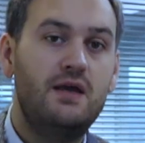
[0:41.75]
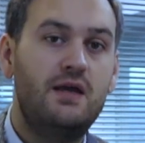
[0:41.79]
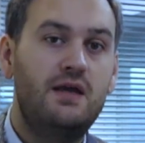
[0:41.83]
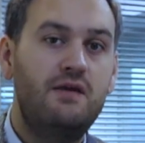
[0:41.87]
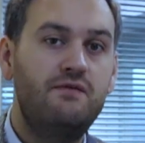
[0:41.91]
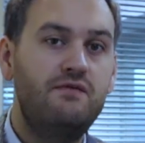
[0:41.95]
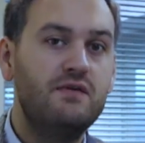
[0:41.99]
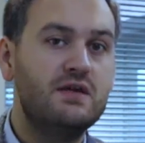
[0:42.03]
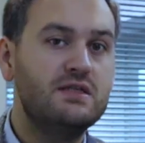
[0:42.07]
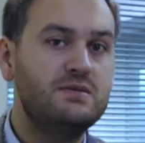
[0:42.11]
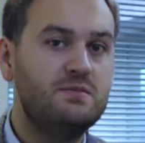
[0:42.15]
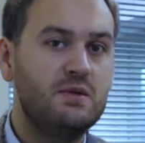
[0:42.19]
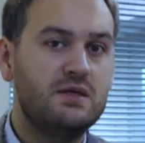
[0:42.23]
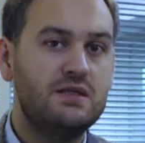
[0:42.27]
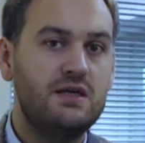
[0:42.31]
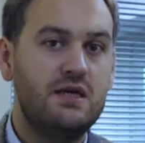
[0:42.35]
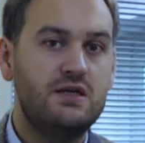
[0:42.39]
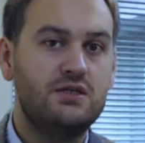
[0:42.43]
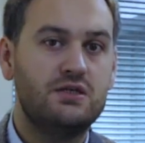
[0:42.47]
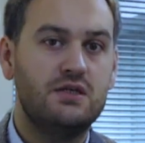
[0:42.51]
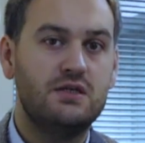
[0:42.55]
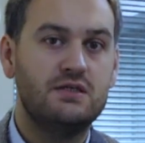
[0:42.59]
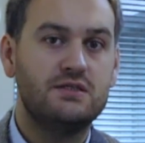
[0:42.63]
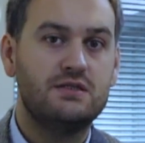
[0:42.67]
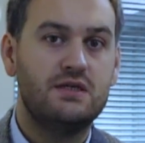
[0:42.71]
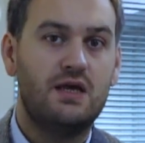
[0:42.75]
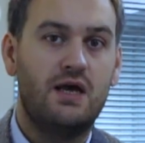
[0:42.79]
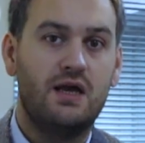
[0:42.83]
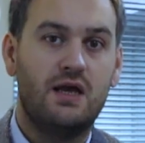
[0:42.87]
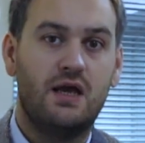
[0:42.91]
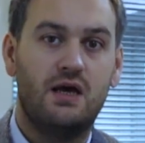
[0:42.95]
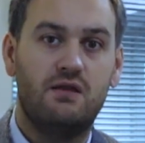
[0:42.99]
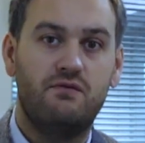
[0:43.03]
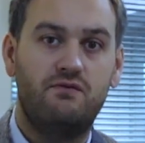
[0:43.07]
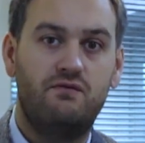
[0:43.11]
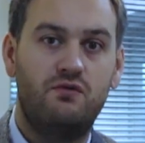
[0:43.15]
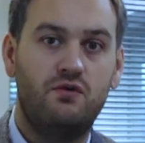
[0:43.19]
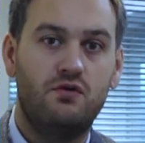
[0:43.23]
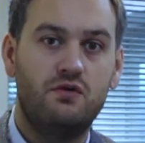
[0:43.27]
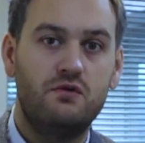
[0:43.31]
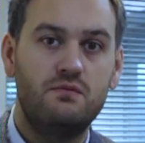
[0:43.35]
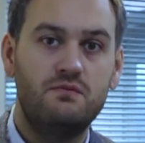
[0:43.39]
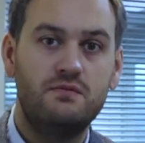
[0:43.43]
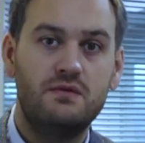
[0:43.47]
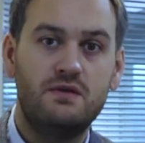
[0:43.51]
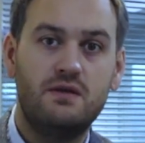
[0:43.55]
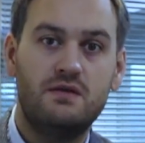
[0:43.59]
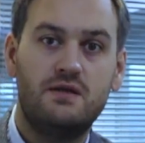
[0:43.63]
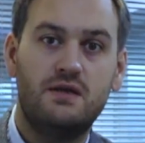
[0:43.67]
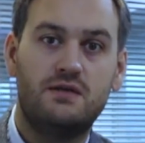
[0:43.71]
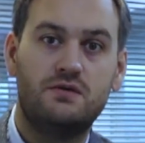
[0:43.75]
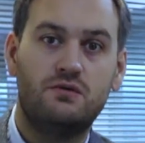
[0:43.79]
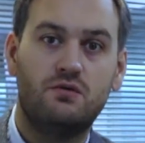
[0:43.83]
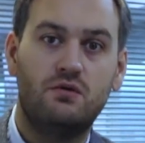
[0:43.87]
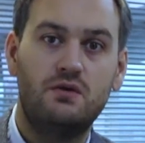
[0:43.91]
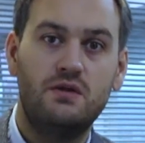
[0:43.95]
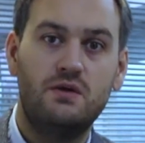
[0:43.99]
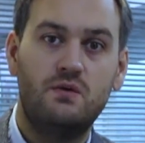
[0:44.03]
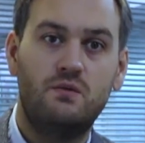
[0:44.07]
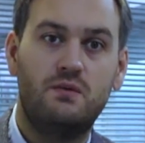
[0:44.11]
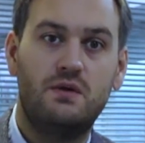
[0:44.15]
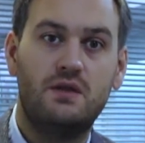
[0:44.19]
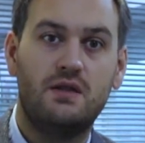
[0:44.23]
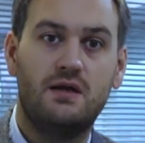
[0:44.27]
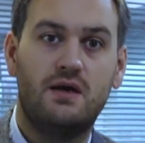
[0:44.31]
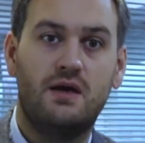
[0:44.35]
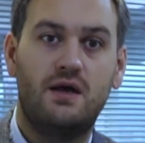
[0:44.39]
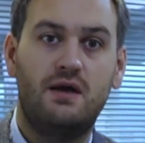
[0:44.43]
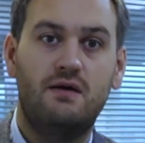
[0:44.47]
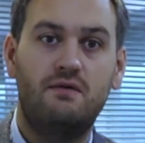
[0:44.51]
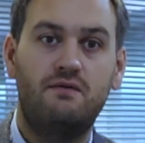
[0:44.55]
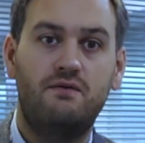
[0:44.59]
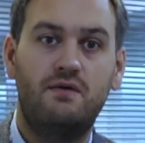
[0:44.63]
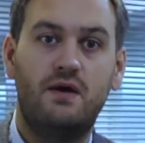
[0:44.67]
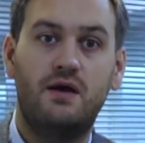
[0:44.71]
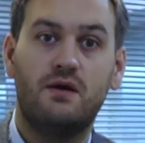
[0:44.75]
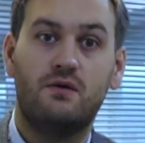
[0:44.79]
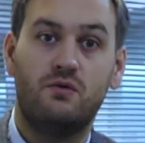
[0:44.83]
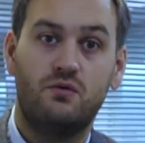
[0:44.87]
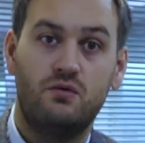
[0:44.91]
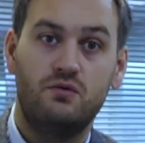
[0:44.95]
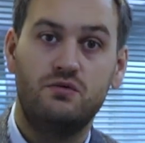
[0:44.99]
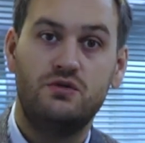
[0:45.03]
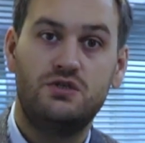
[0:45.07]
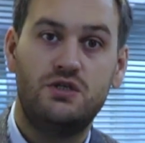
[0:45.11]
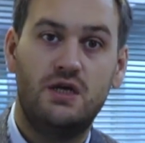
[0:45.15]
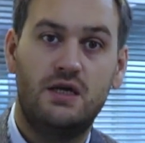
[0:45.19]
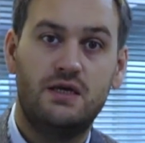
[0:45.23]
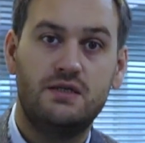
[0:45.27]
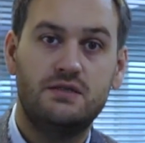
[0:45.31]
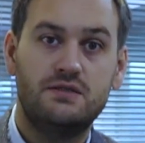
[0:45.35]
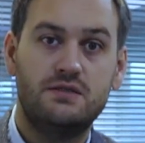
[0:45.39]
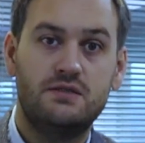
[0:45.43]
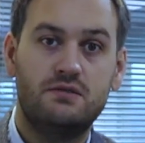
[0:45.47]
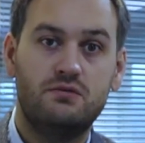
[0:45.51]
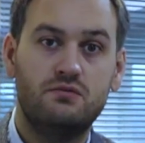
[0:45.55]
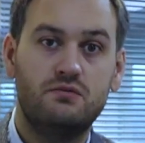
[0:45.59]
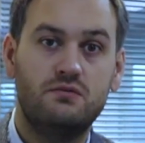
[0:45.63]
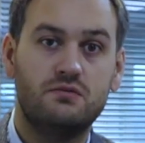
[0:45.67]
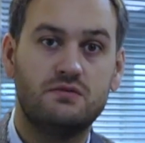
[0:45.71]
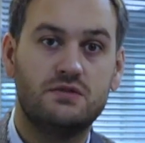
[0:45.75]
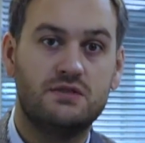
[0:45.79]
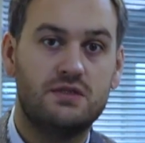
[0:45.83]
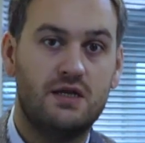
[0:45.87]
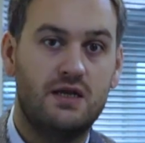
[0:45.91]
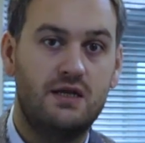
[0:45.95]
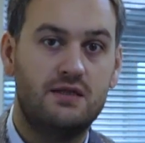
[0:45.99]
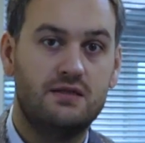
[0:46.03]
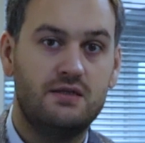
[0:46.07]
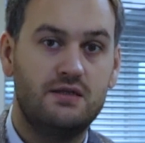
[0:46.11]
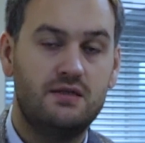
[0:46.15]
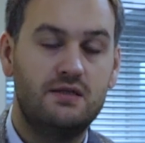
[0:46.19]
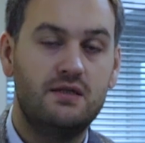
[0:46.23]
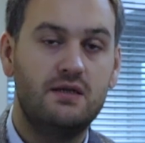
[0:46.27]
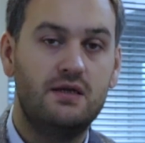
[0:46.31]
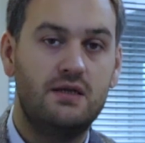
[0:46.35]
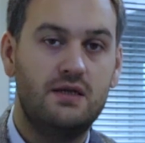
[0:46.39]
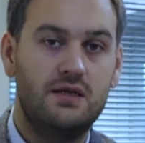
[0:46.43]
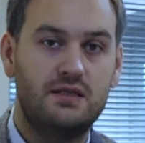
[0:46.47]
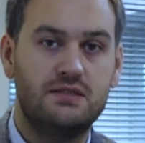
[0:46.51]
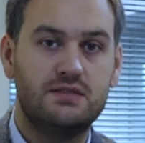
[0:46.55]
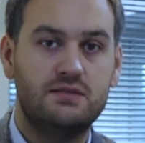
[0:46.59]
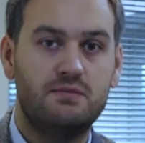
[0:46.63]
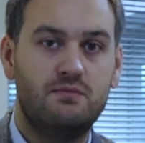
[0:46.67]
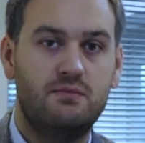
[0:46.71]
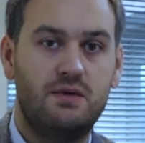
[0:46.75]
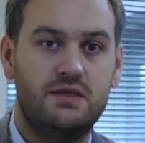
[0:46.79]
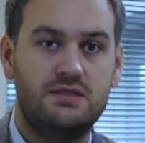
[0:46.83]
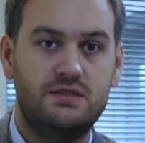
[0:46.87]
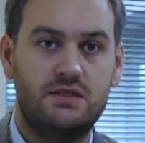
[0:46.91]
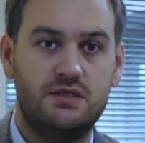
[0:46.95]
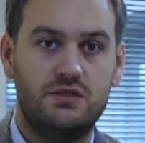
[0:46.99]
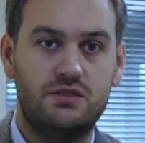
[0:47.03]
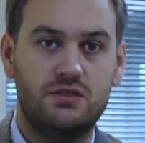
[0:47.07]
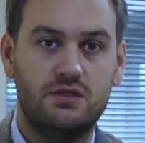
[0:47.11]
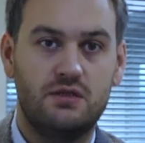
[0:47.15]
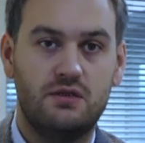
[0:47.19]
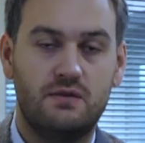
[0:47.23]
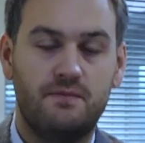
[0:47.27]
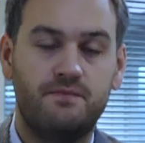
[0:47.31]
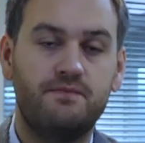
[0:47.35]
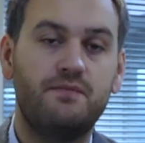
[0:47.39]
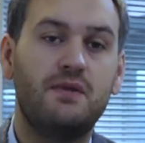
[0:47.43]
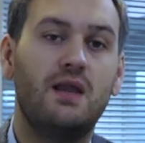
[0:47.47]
If expectations are confirmed, the dollar will have a good chance to strengthen its position.